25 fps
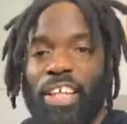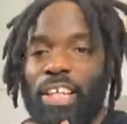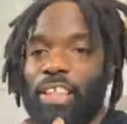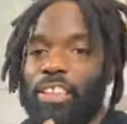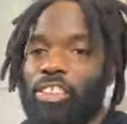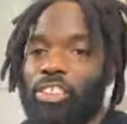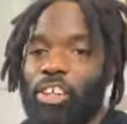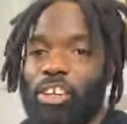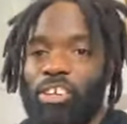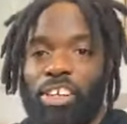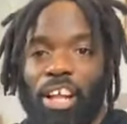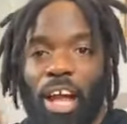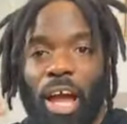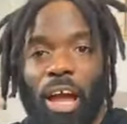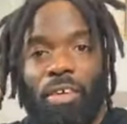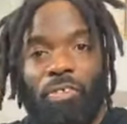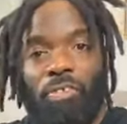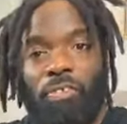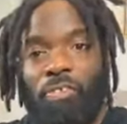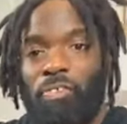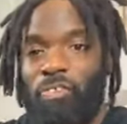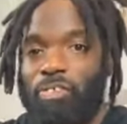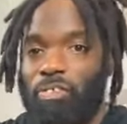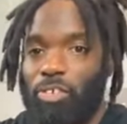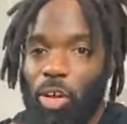things are
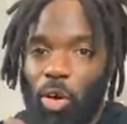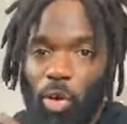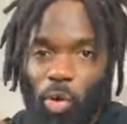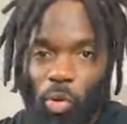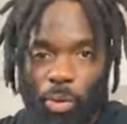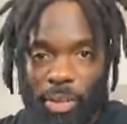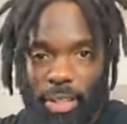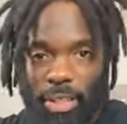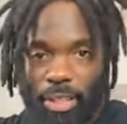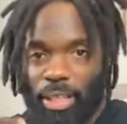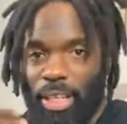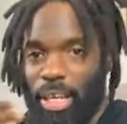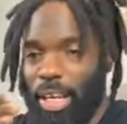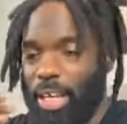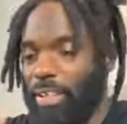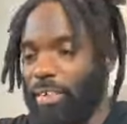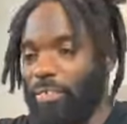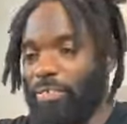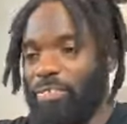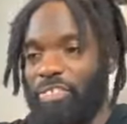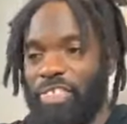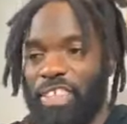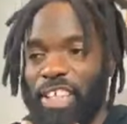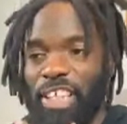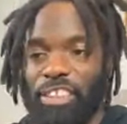not flowing. And
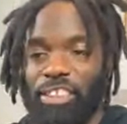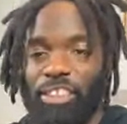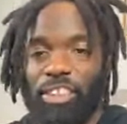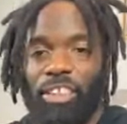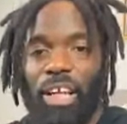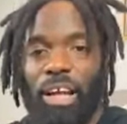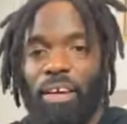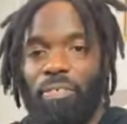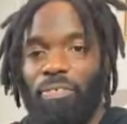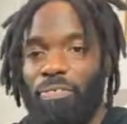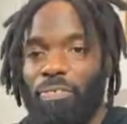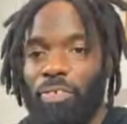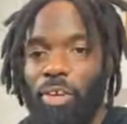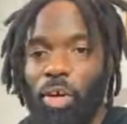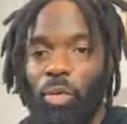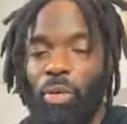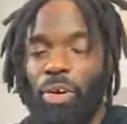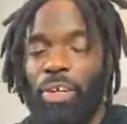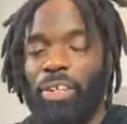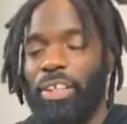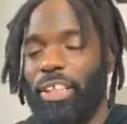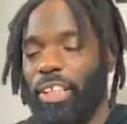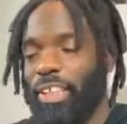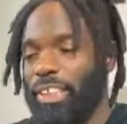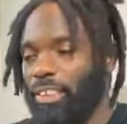if things are not
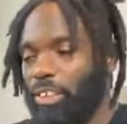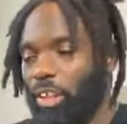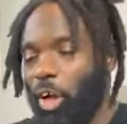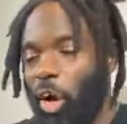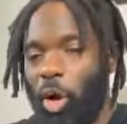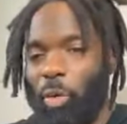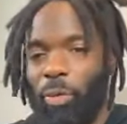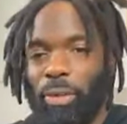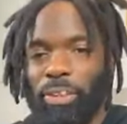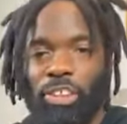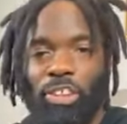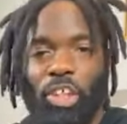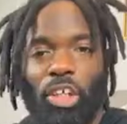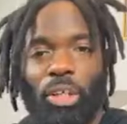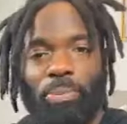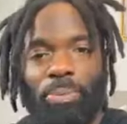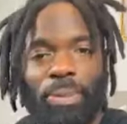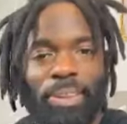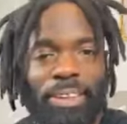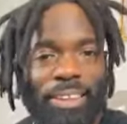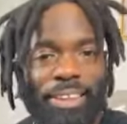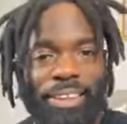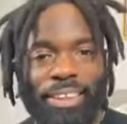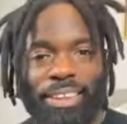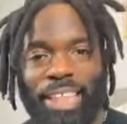flowing, it's always going to
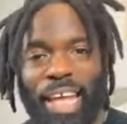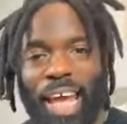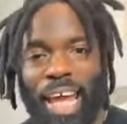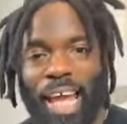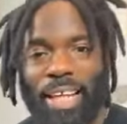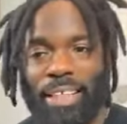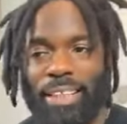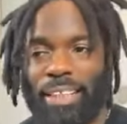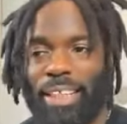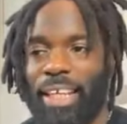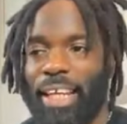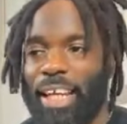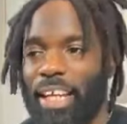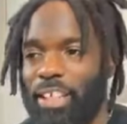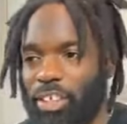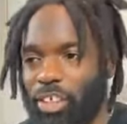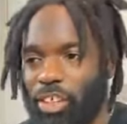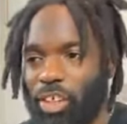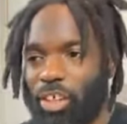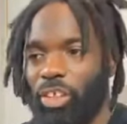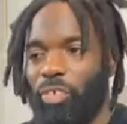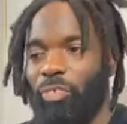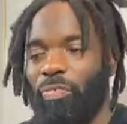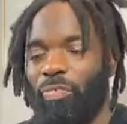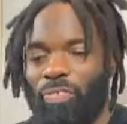be stagnant, and
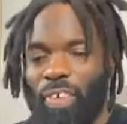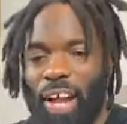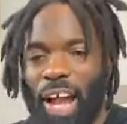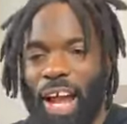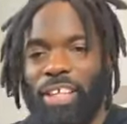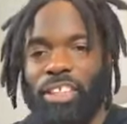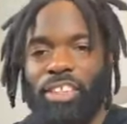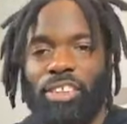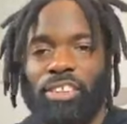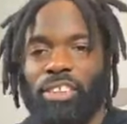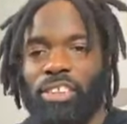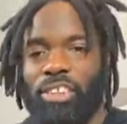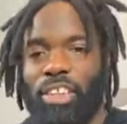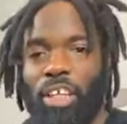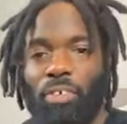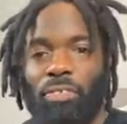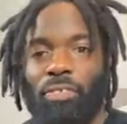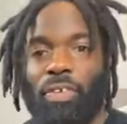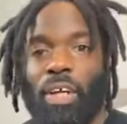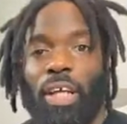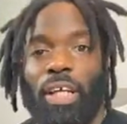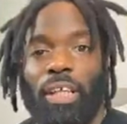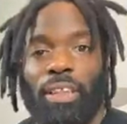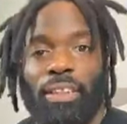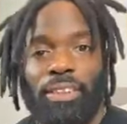you're going to find
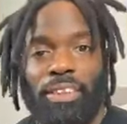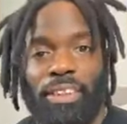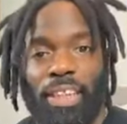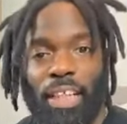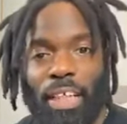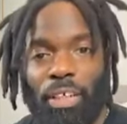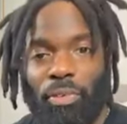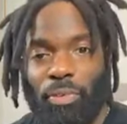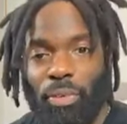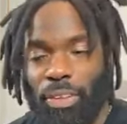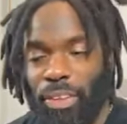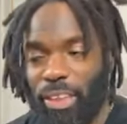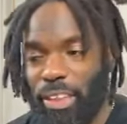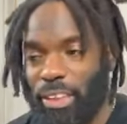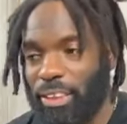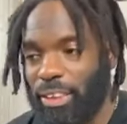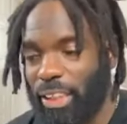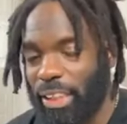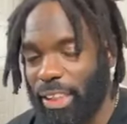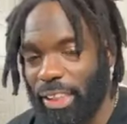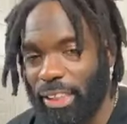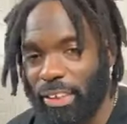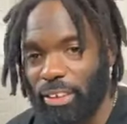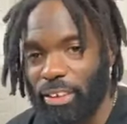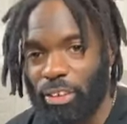yourself dealing with
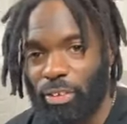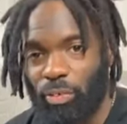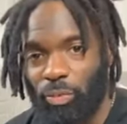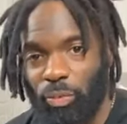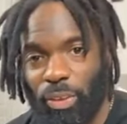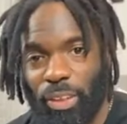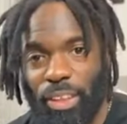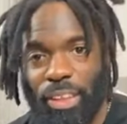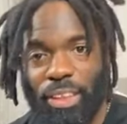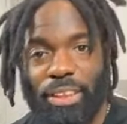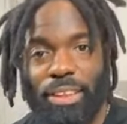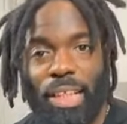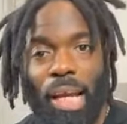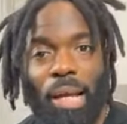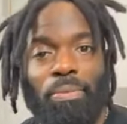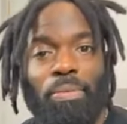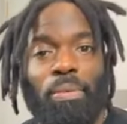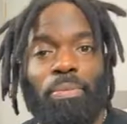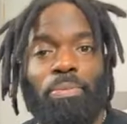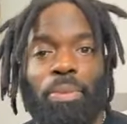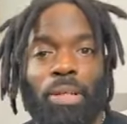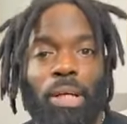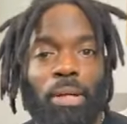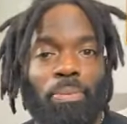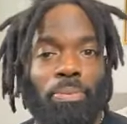these issues, with these type
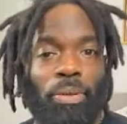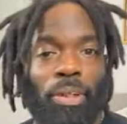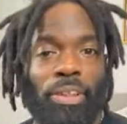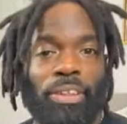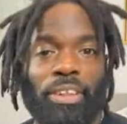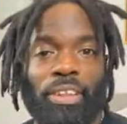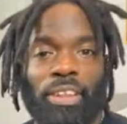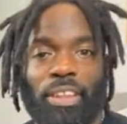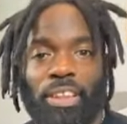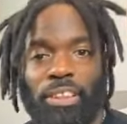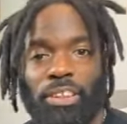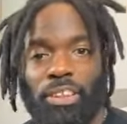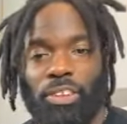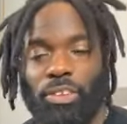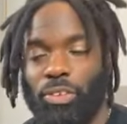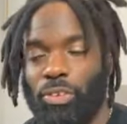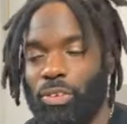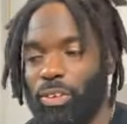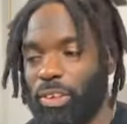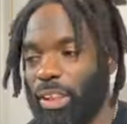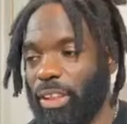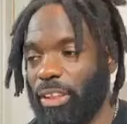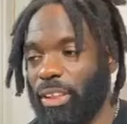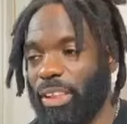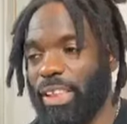of blood pressure
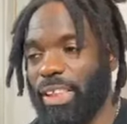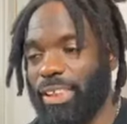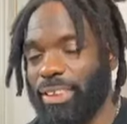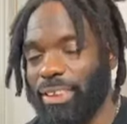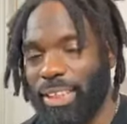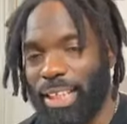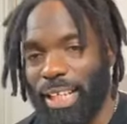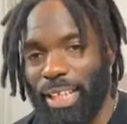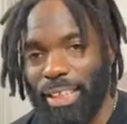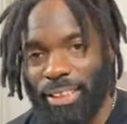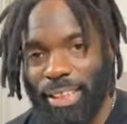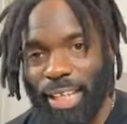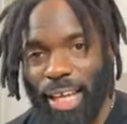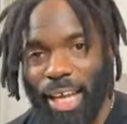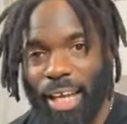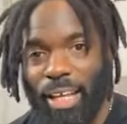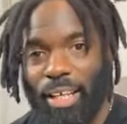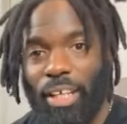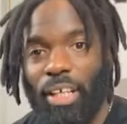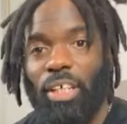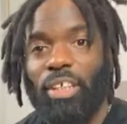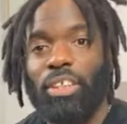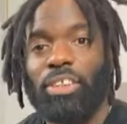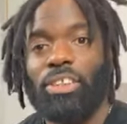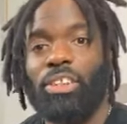issues and things like
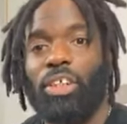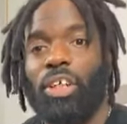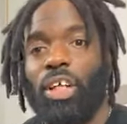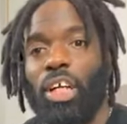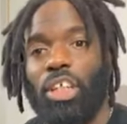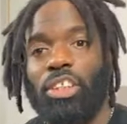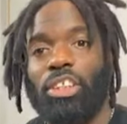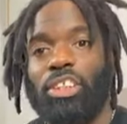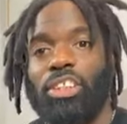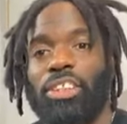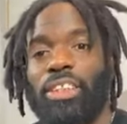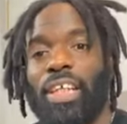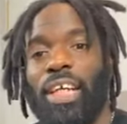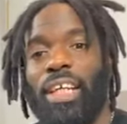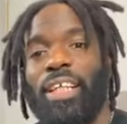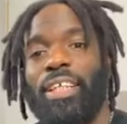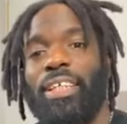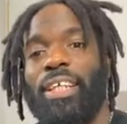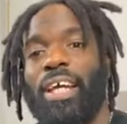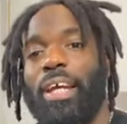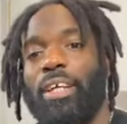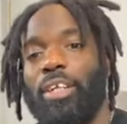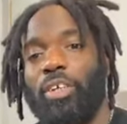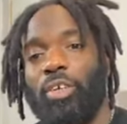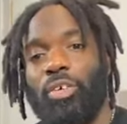that. So
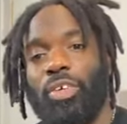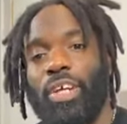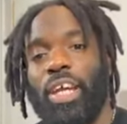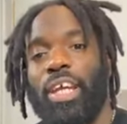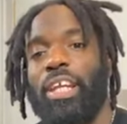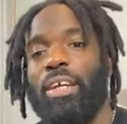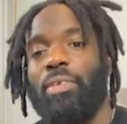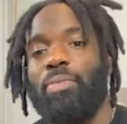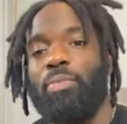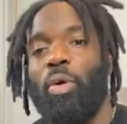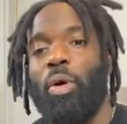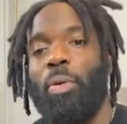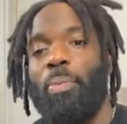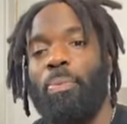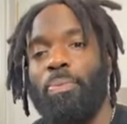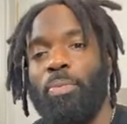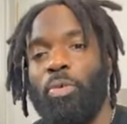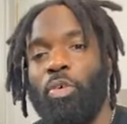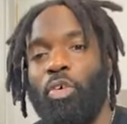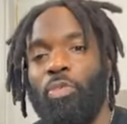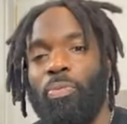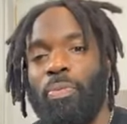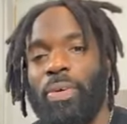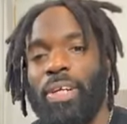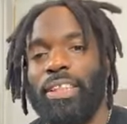understanding that creating more
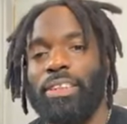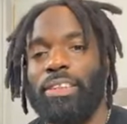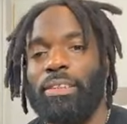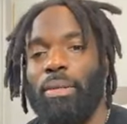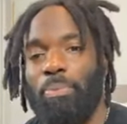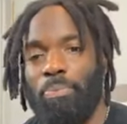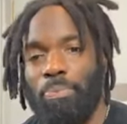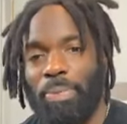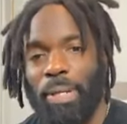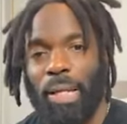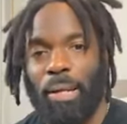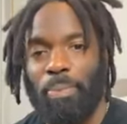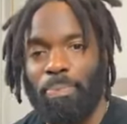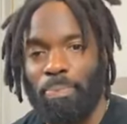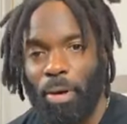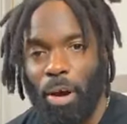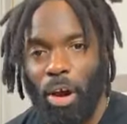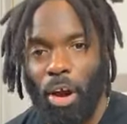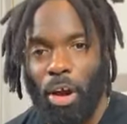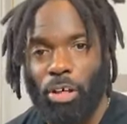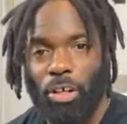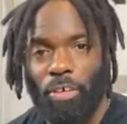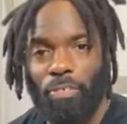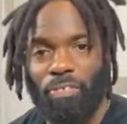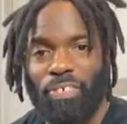movement is a big
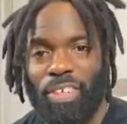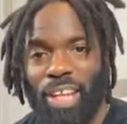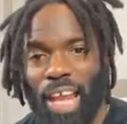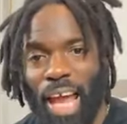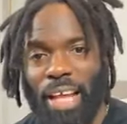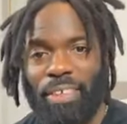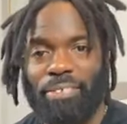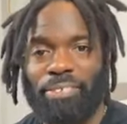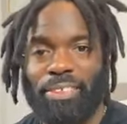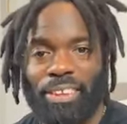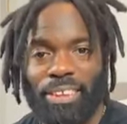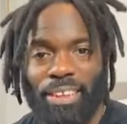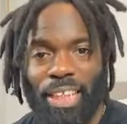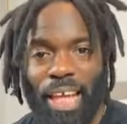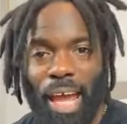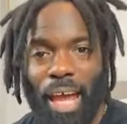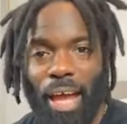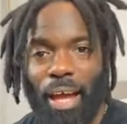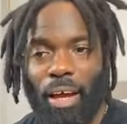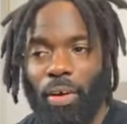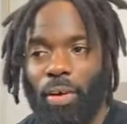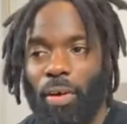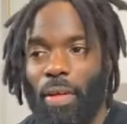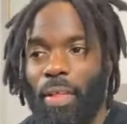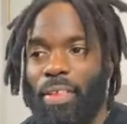part of
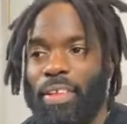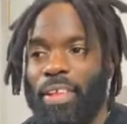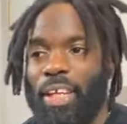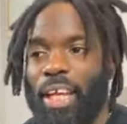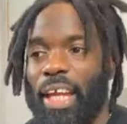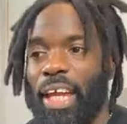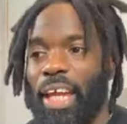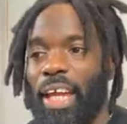lifestyle,